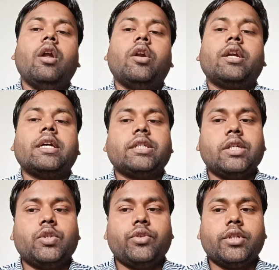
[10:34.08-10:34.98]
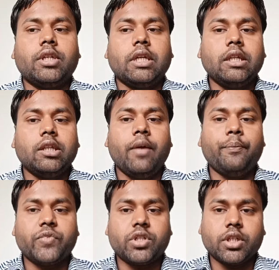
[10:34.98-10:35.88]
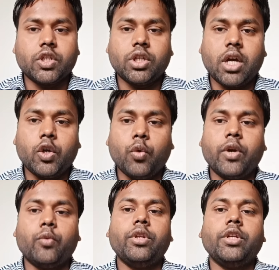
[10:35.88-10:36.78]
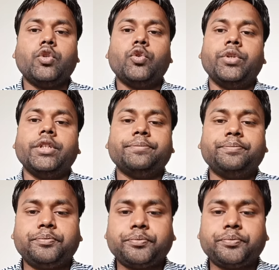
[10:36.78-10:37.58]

Non-cash consideration, in such a scenario, what we need to do is,